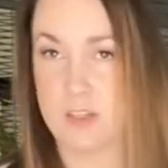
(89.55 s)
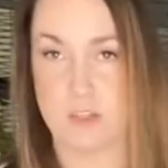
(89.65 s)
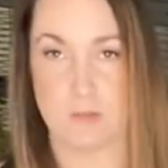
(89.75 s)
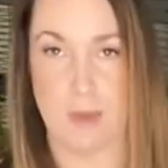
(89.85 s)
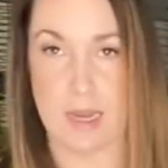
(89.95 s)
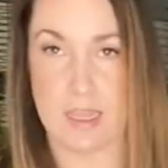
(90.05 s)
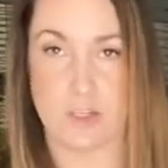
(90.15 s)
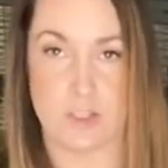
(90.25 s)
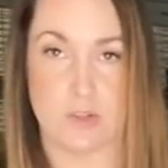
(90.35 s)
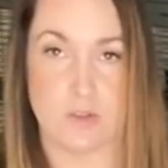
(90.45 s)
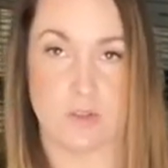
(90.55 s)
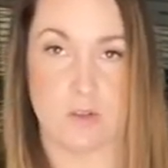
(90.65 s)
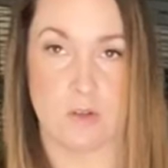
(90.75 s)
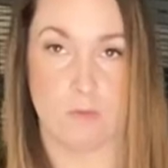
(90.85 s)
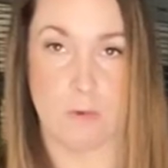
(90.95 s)
There's many
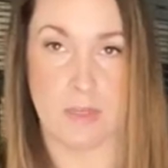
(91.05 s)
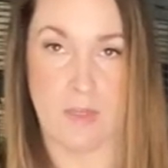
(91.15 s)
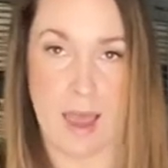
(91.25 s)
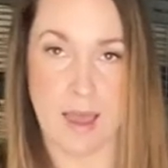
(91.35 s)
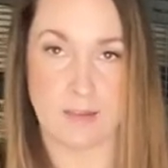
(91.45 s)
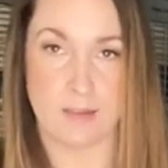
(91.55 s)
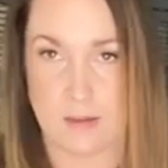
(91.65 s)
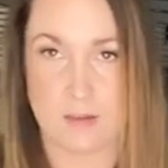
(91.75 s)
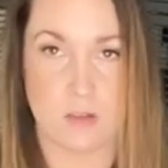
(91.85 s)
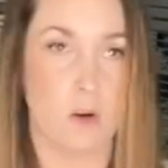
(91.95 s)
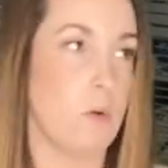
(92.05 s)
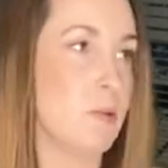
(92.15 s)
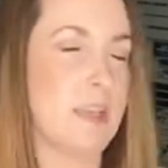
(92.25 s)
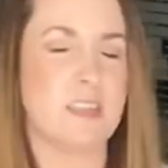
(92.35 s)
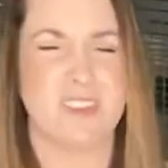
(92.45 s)
issues with that. So
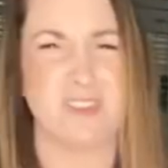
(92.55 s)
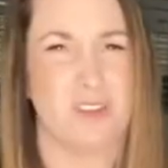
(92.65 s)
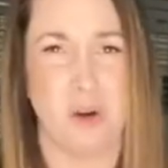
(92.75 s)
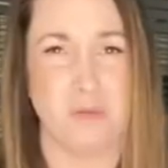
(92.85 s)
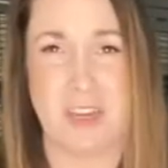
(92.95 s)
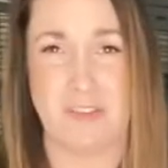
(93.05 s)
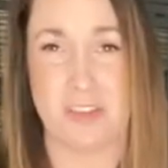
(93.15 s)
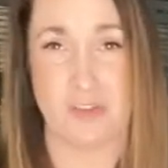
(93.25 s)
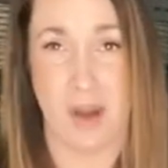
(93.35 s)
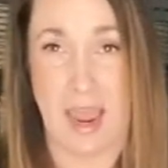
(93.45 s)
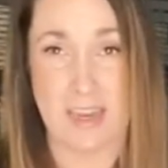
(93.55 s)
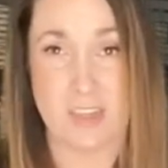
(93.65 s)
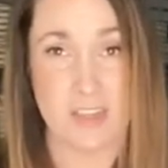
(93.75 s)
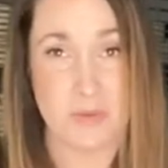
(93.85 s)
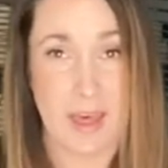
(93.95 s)
please don't even try
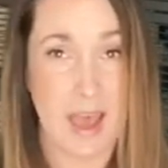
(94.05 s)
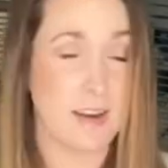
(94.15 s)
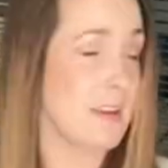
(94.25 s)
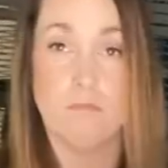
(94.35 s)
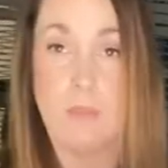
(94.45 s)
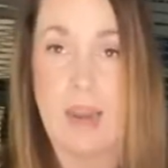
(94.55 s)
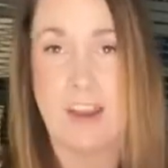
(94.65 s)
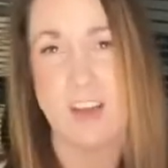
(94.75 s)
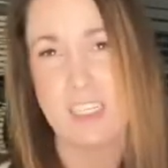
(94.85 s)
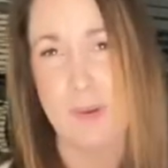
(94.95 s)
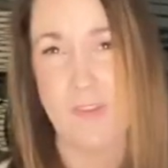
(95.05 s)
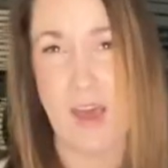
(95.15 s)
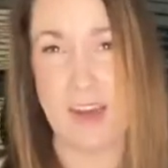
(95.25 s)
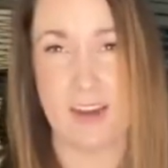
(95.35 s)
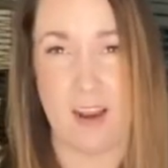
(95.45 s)
to do that. And I talked about
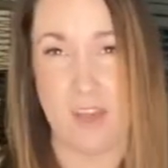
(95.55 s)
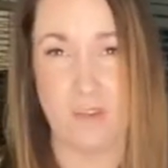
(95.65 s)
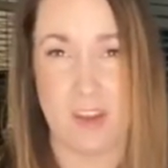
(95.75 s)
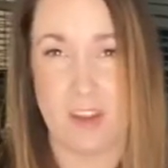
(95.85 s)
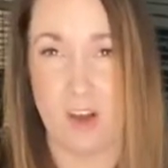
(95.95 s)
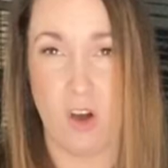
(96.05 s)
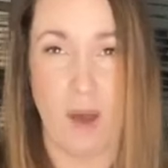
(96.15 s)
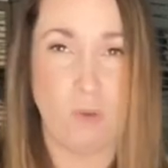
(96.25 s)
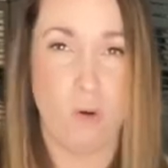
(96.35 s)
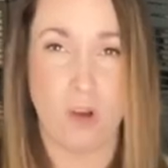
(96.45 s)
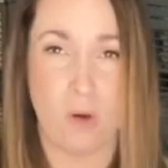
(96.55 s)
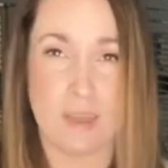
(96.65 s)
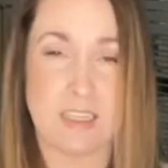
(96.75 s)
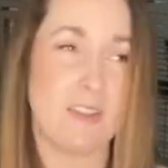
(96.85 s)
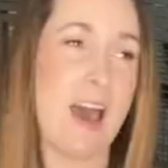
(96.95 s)
that in another video. I won't go
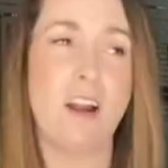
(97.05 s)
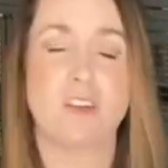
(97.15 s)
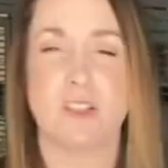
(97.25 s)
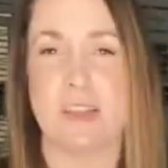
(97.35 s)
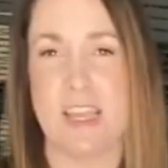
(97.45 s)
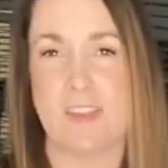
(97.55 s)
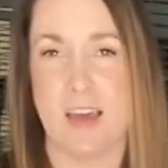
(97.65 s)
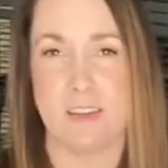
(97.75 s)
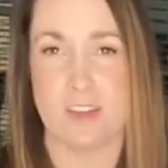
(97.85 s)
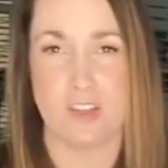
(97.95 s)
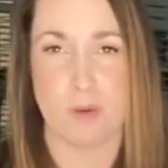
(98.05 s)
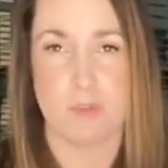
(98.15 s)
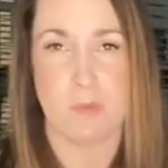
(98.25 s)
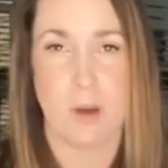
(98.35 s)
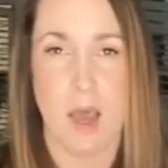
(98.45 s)
into that. I'll just link that in the
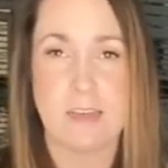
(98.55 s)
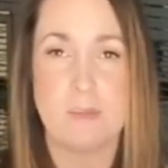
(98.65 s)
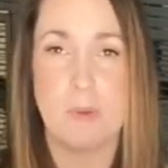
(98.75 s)
description box.